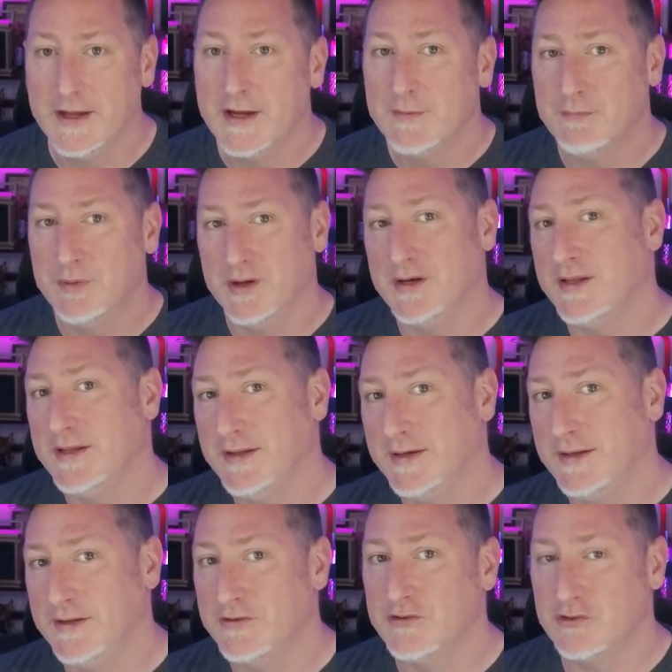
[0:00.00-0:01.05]
But it
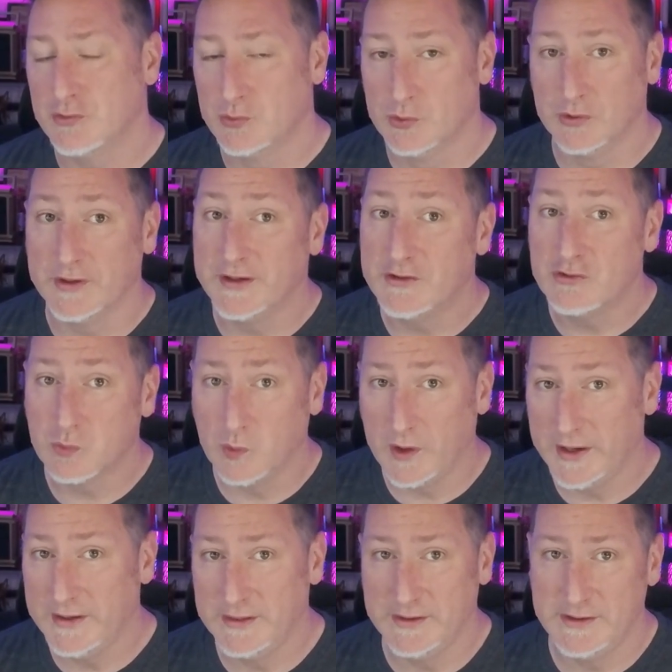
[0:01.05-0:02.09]
is a tool that is
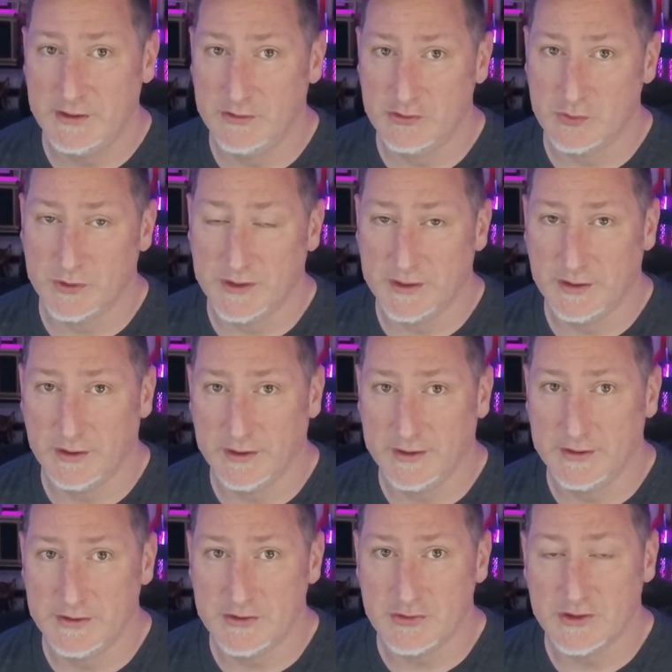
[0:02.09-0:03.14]
widely used within our
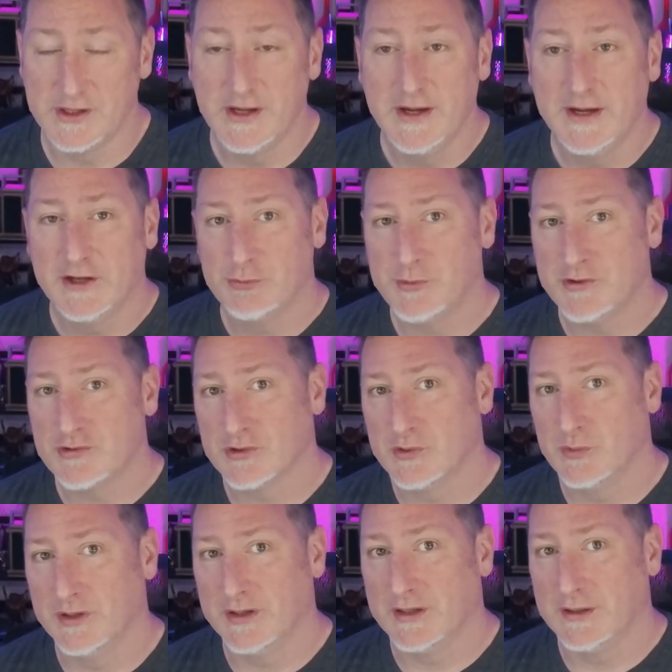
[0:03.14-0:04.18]
industry, especially
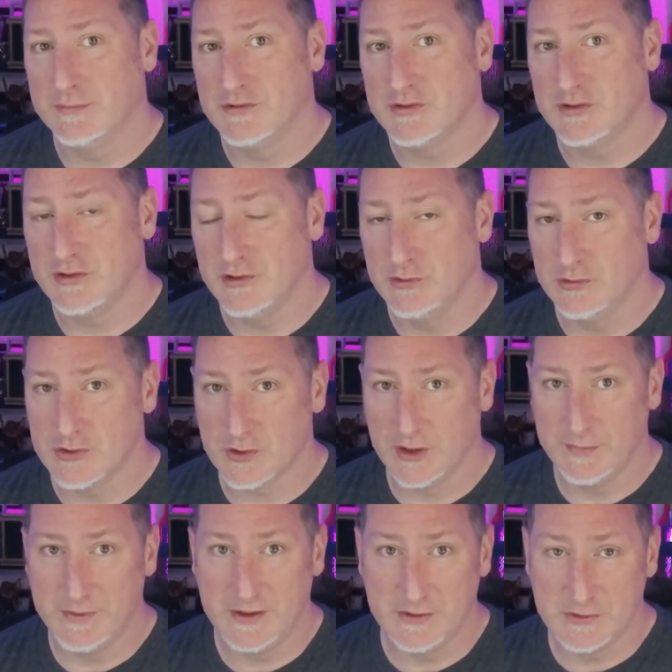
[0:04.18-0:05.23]
when it comes to
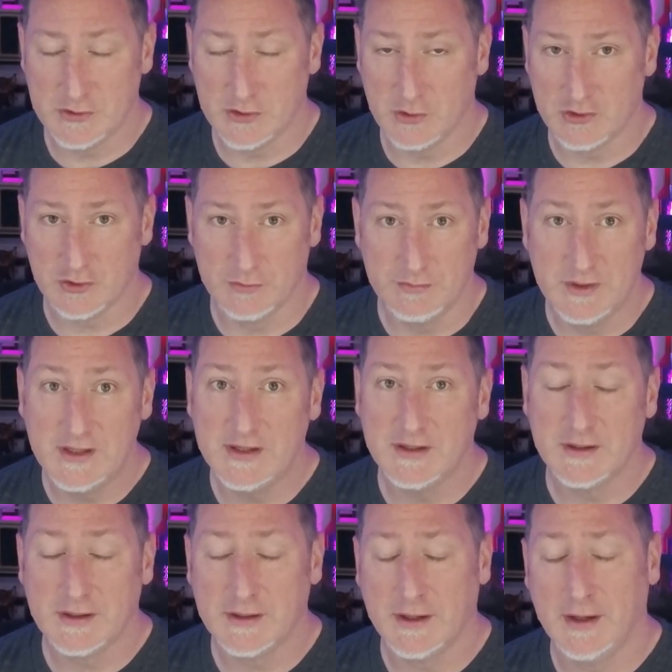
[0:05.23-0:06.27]
scraping social
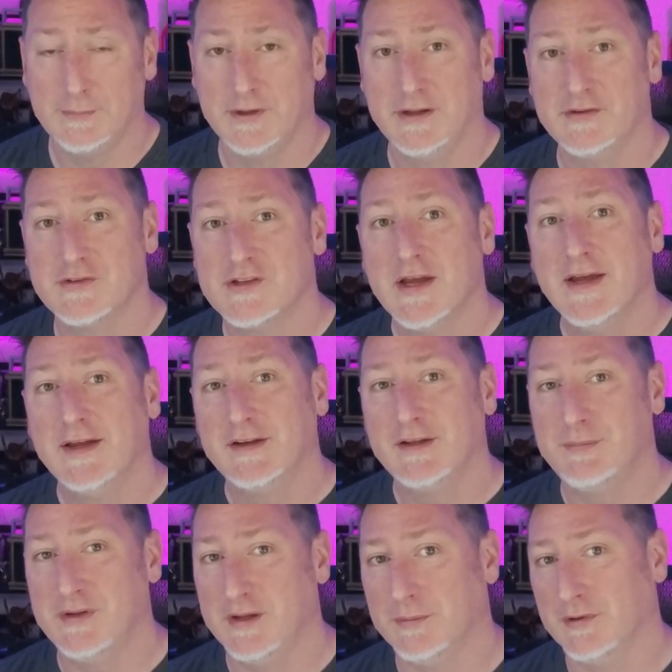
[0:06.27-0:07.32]
media comments, to
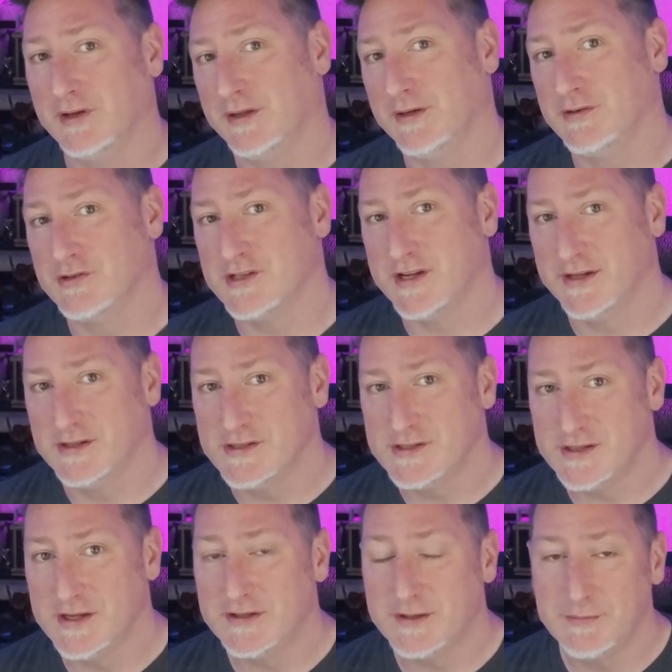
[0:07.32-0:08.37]
be able to understand
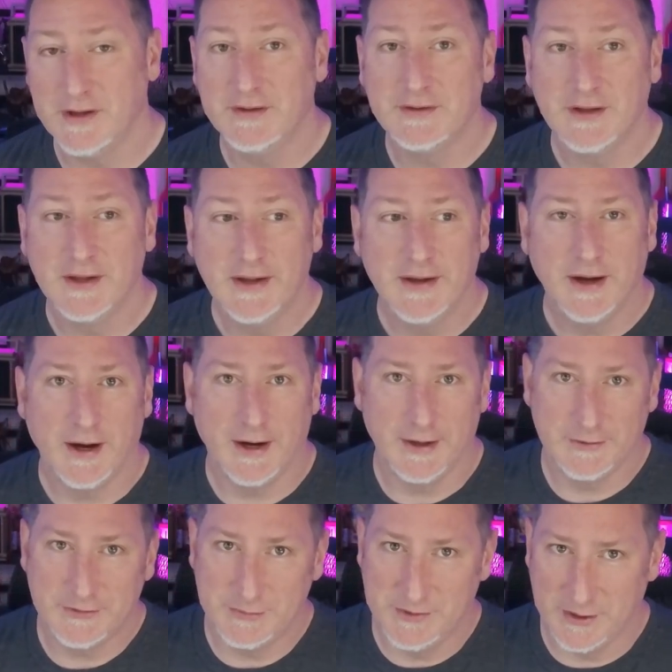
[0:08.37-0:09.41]
sentiment, uh,
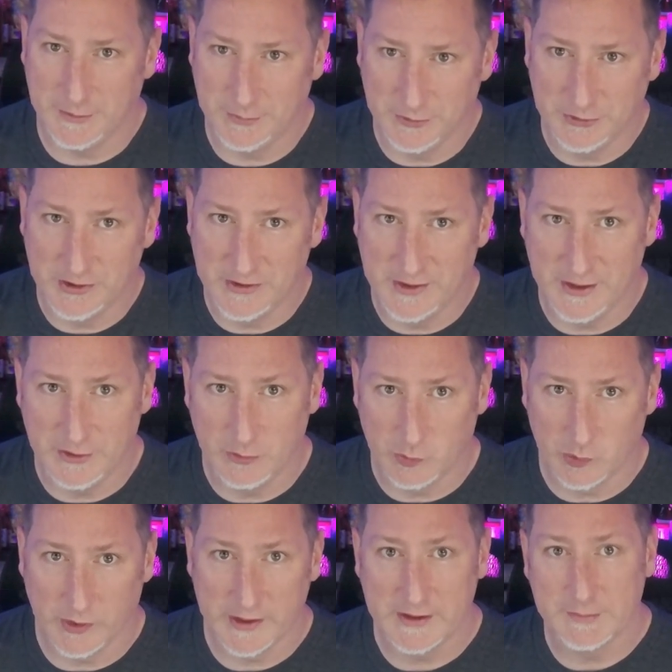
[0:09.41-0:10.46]
to be able to then
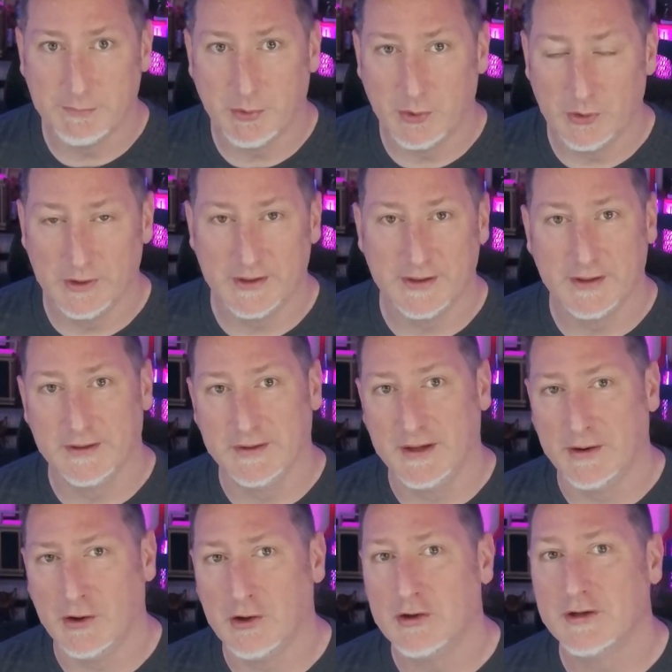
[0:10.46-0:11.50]
rank polling in the,
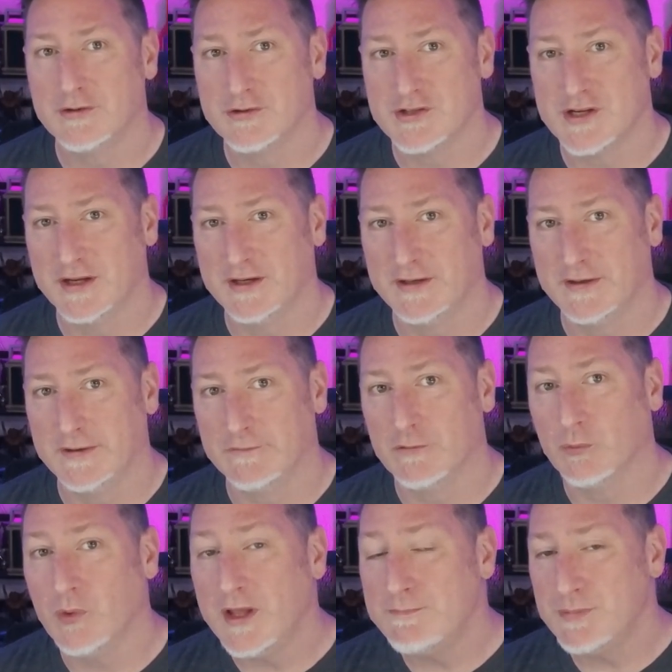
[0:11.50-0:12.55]
our understanding of the
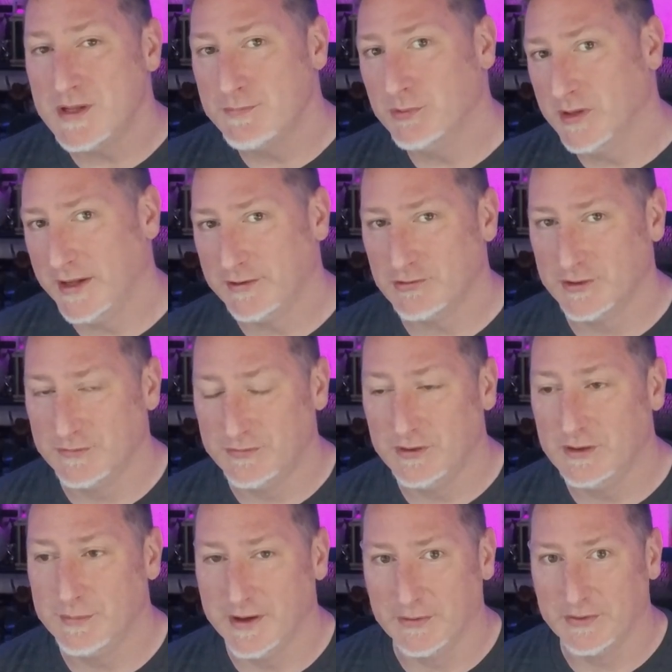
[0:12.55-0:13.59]
way people actually
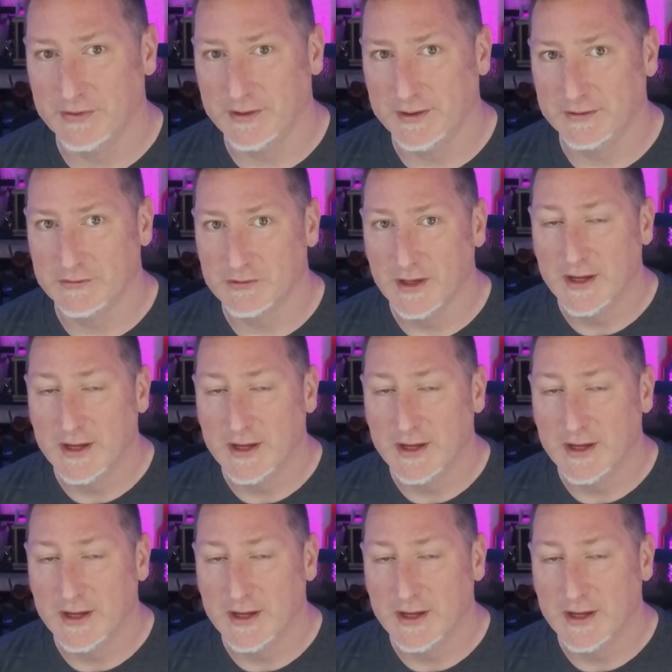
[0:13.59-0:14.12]
feel about things.